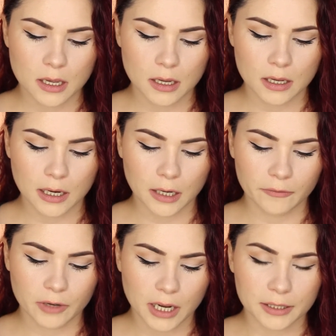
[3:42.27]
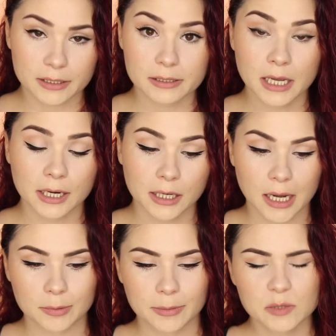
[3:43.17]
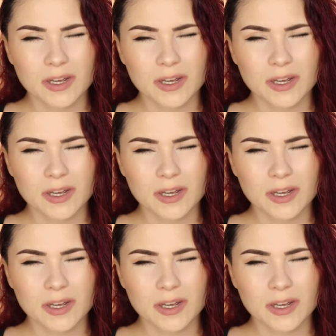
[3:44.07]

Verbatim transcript: and I've gotten a ton of compliments.